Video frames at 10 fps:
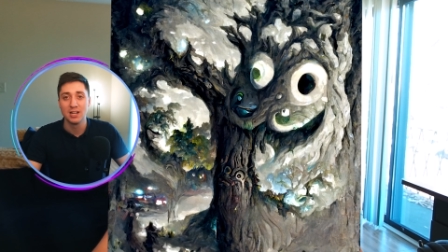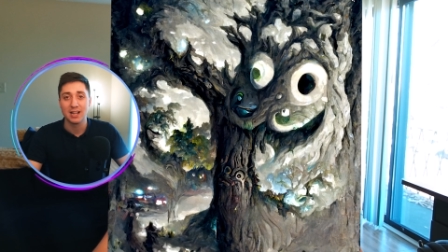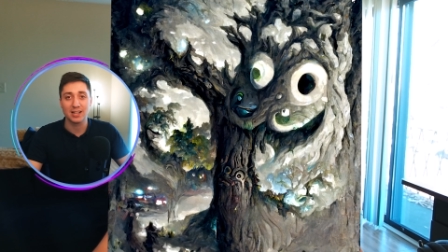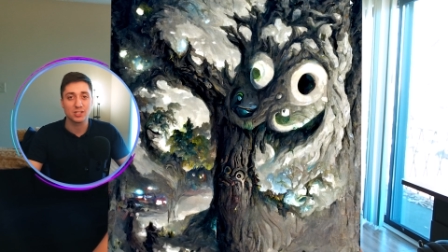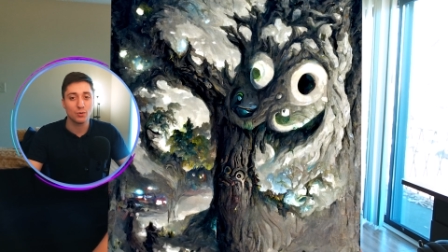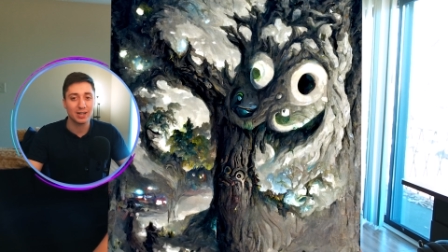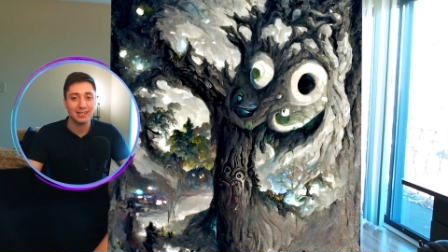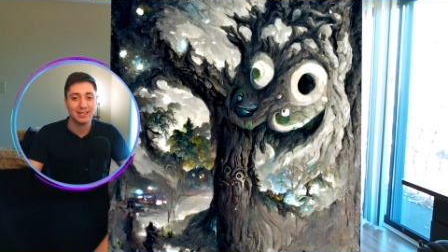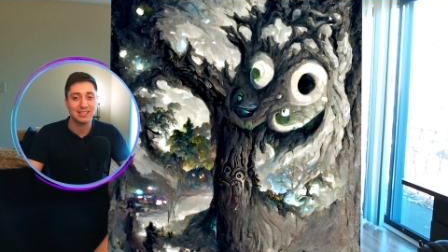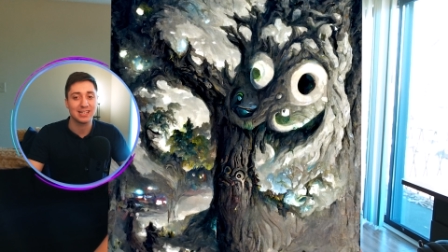And so what I
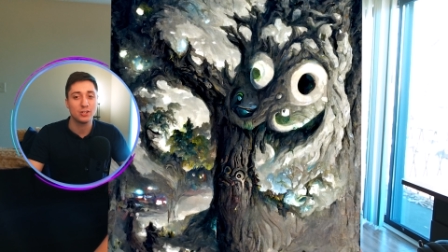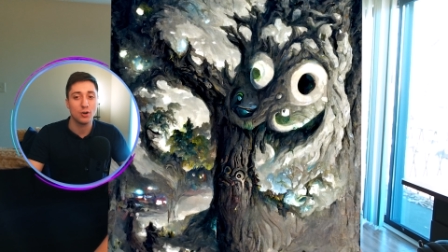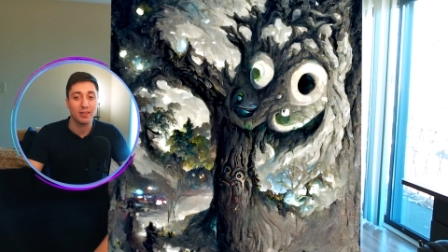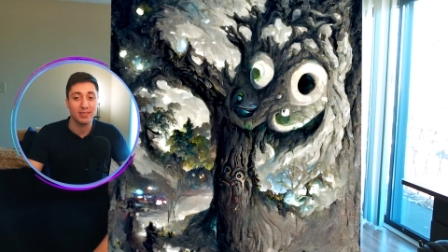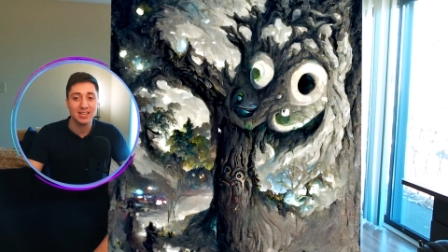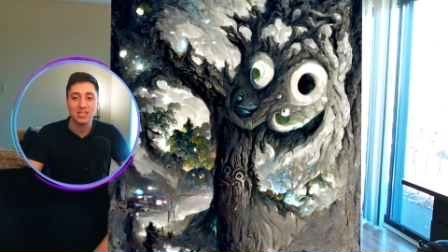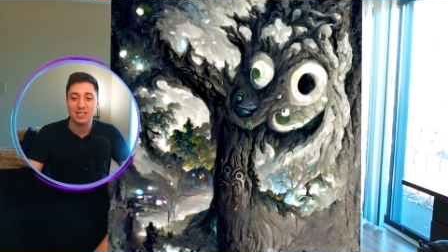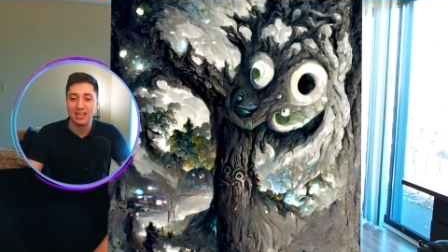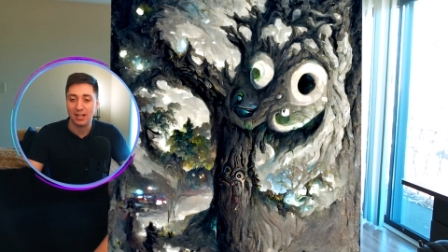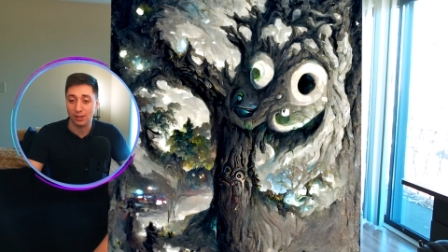did is I took this
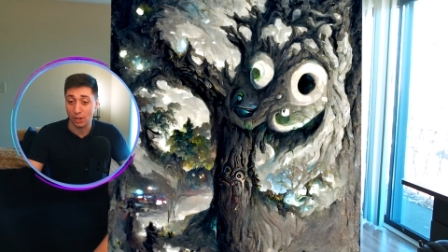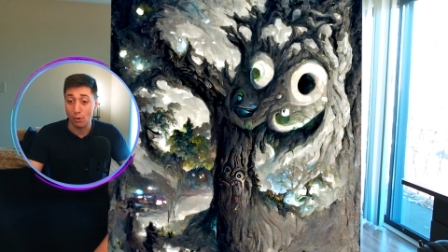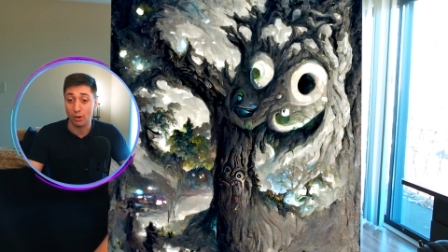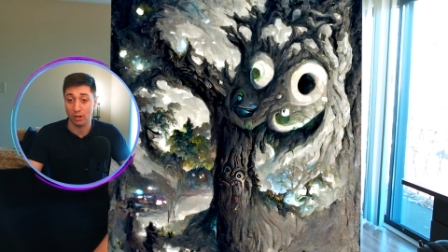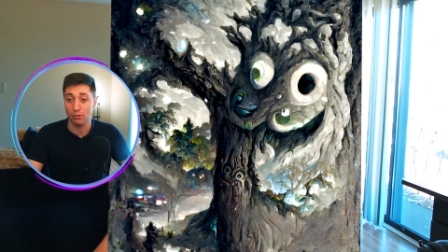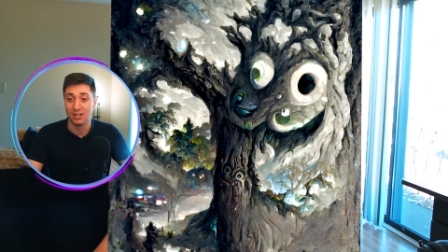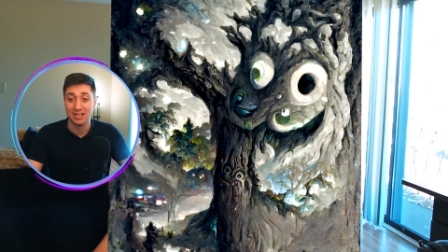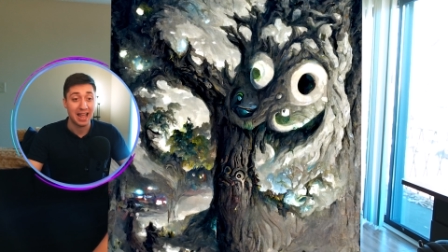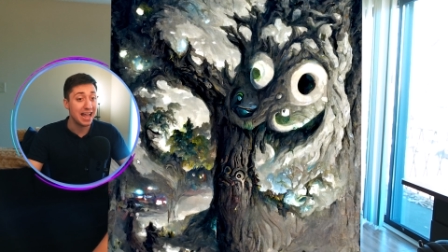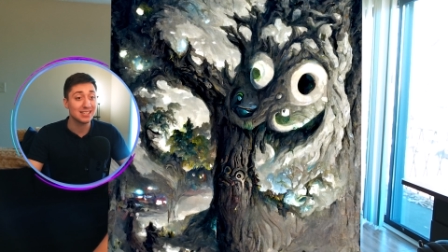logo
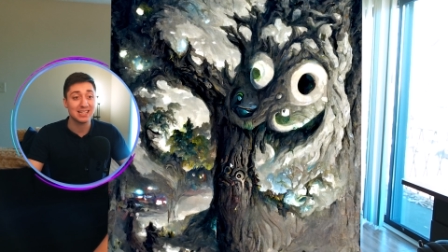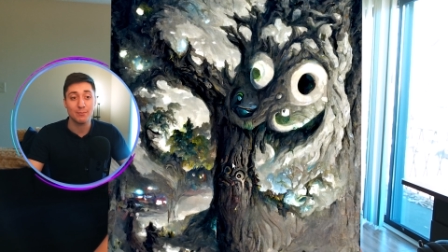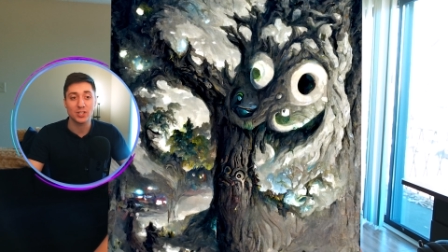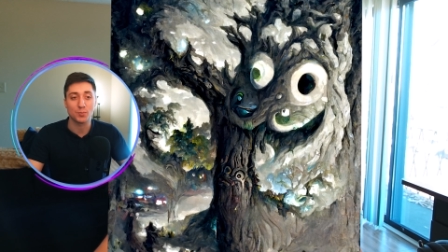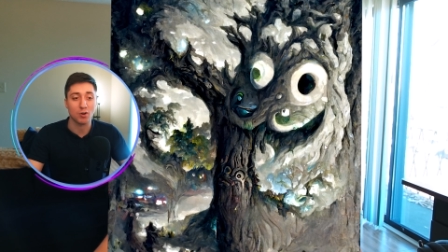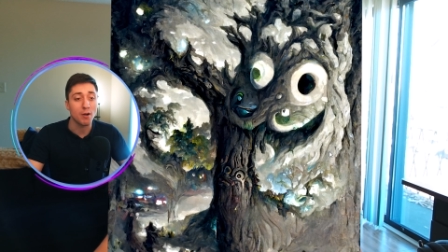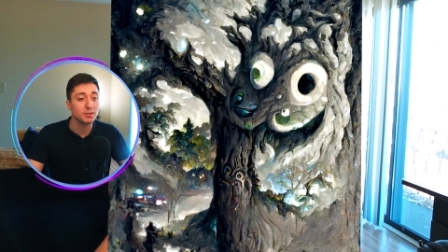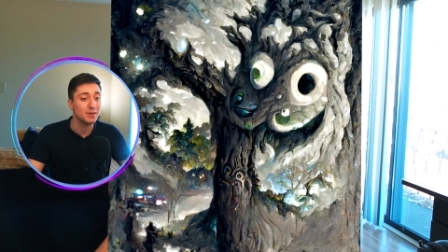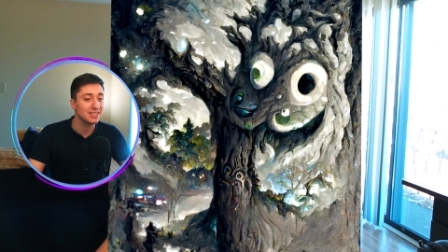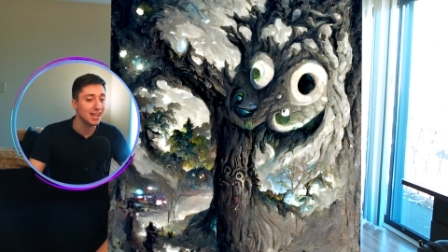as an image prompt
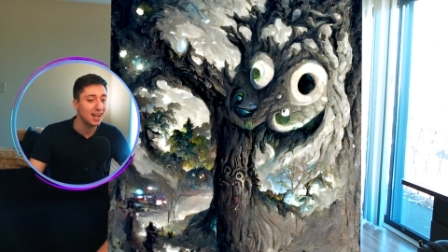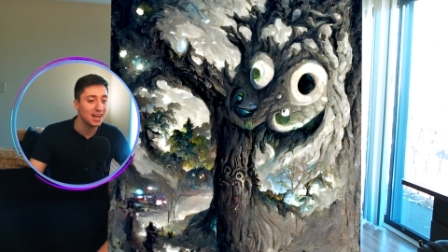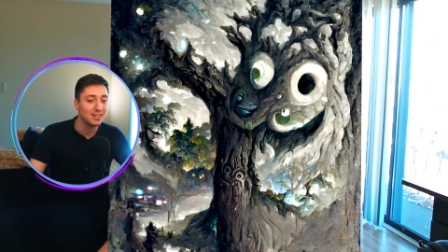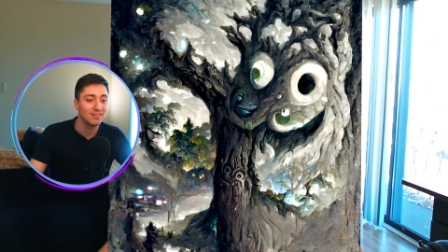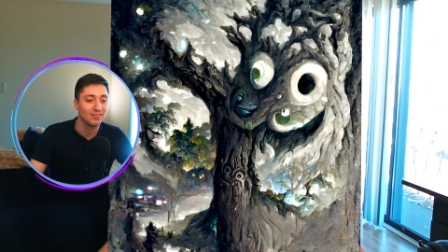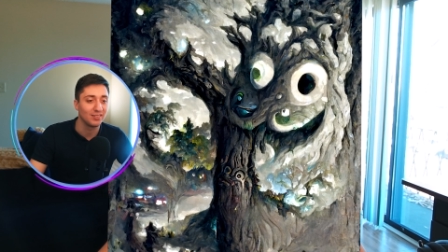because I kind of